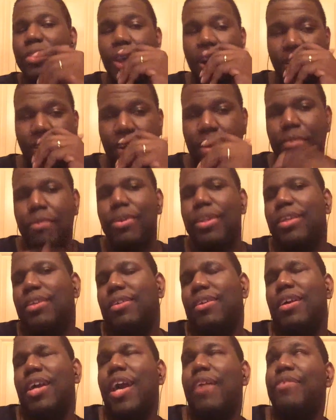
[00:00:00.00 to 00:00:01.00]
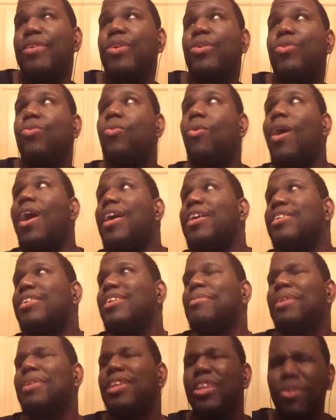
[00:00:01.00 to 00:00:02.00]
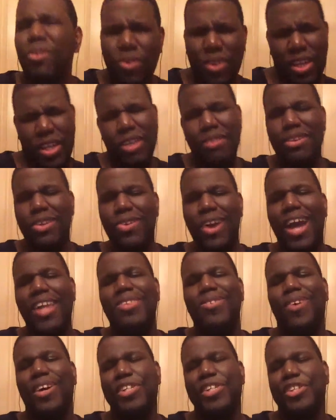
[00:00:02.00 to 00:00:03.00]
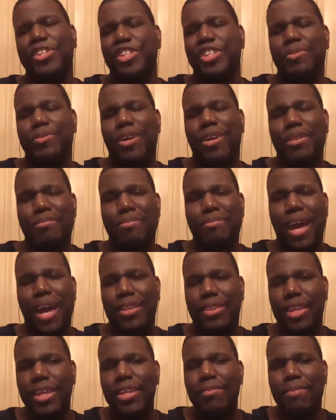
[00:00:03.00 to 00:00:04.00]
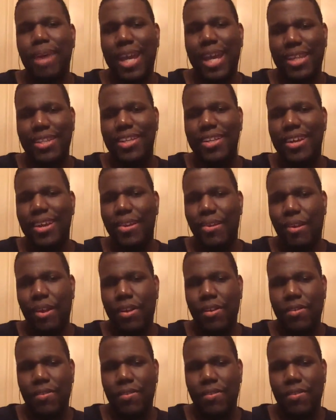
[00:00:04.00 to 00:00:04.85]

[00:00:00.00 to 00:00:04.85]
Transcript: Well, no. I mean, have you watched? I mean, you had to watch Digimon back in the day, right?